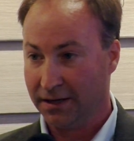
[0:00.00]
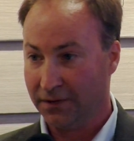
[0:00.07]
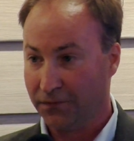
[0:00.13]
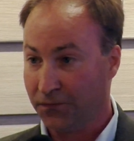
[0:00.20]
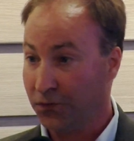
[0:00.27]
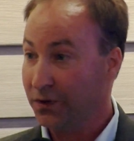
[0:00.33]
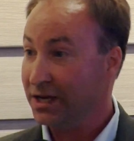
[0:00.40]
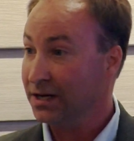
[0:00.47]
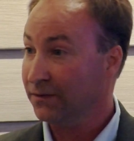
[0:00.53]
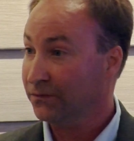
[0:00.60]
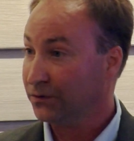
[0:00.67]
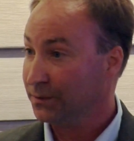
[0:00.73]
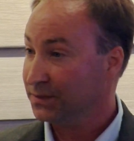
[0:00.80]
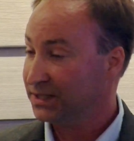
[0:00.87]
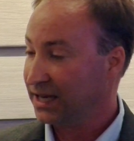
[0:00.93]
freedom
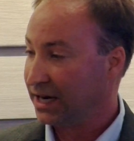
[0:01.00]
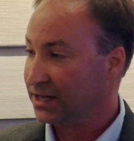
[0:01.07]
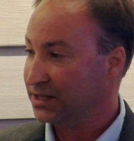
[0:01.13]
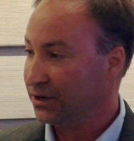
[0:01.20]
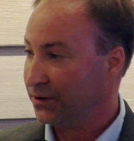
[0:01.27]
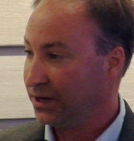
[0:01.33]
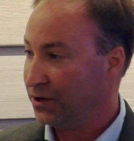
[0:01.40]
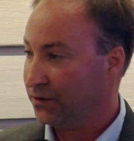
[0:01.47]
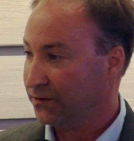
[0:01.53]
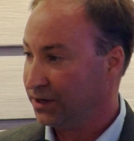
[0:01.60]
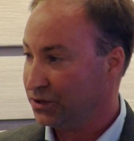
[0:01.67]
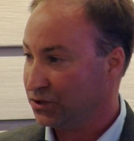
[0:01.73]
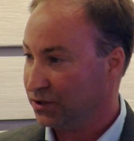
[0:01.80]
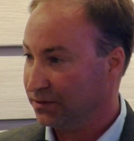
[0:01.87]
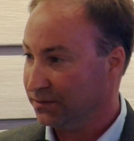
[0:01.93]
from secondary
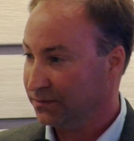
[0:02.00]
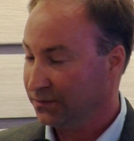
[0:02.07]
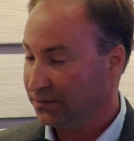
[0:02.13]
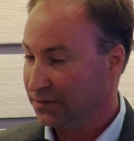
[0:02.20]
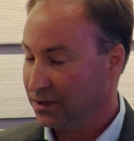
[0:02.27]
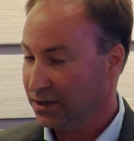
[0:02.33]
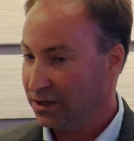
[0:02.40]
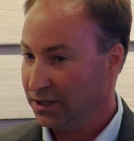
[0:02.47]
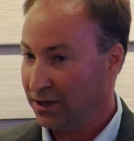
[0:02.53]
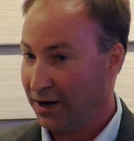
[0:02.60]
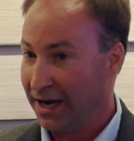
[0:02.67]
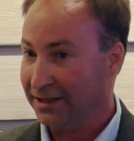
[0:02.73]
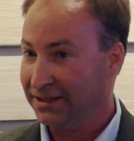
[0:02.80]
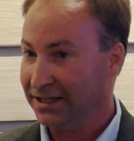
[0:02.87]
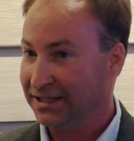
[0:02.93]
intervention. Now,
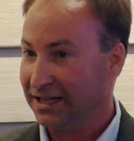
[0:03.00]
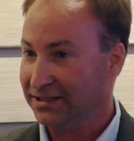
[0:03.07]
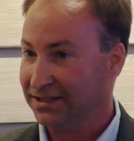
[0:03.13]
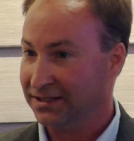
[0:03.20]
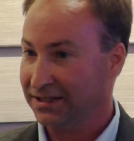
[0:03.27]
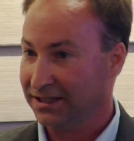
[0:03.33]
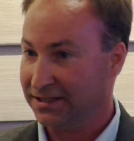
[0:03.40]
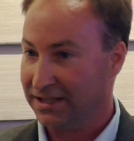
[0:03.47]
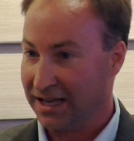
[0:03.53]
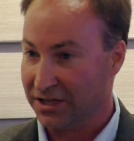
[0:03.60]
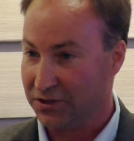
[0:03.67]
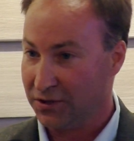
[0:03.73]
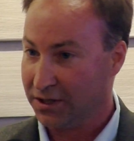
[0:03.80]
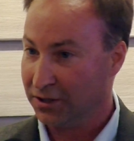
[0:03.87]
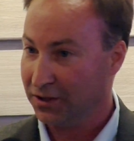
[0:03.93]
I think that's a
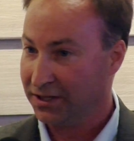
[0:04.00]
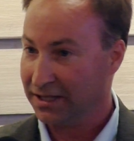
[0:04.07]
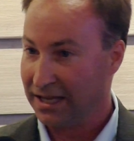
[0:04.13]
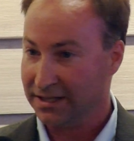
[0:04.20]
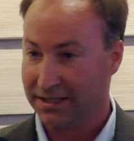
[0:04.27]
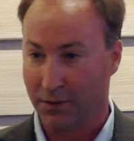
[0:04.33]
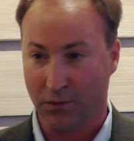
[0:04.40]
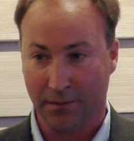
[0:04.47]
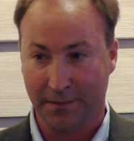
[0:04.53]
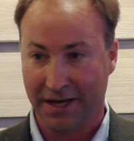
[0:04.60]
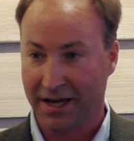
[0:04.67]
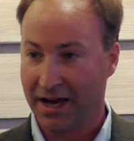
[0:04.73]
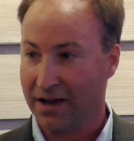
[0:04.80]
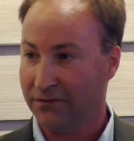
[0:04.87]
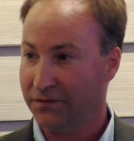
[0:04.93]
success. You could look at that and say, well,
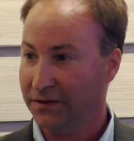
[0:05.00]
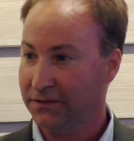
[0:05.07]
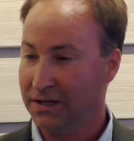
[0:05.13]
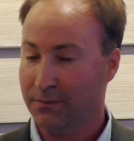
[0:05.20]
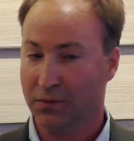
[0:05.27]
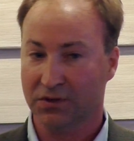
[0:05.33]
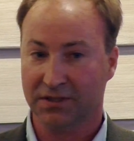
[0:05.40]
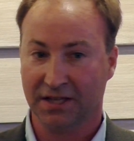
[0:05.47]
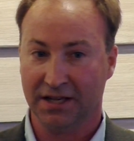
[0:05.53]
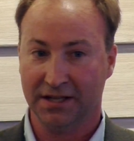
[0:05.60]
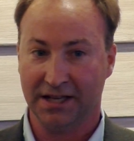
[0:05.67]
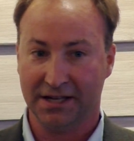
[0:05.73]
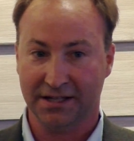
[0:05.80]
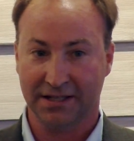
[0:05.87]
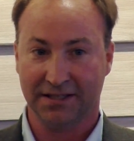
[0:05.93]
my God, 50%
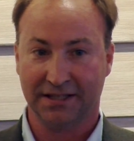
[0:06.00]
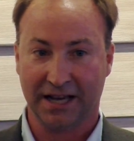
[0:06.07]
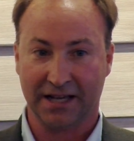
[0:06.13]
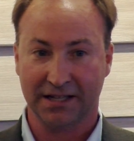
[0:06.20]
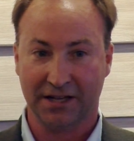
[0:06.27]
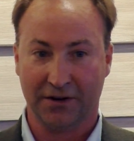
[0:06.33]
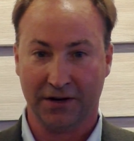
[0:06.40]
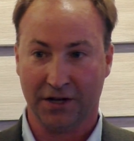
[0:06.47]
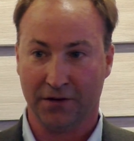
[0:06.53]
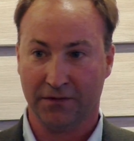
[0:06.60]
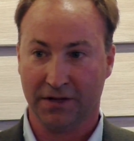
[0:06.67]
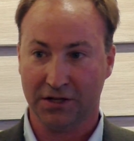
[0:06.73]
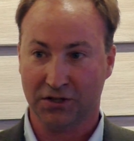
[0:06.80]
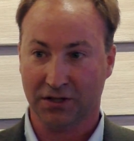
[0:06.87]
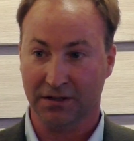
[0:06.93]
needed a secondary
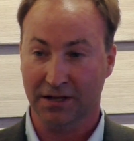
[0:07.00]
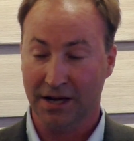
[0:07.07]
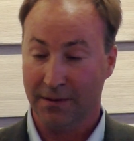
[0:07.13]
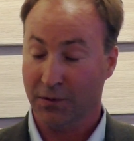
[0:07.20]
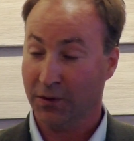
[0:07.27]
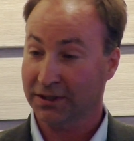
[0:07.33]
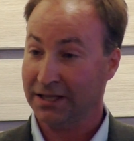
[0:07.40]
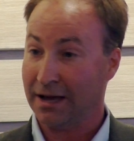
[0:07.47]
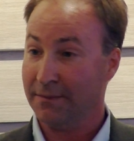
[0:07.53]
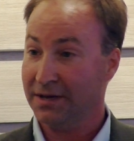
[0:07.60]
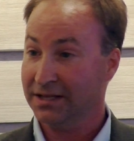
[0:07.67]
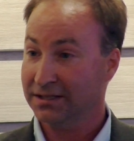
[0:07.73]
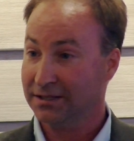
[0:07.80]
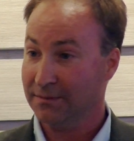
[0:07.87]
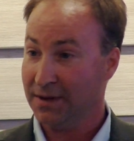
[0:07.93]
intervention. What that
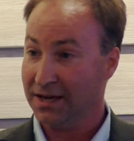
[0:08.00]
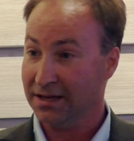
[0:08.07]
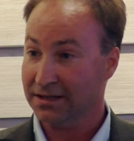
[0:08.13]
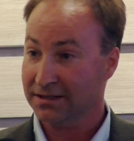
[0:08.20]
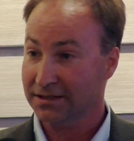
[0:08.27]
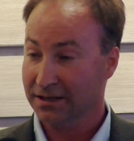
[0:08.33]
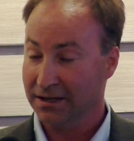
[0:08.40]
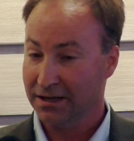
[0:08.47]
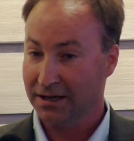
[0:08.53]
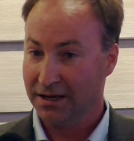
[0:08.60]
means to me is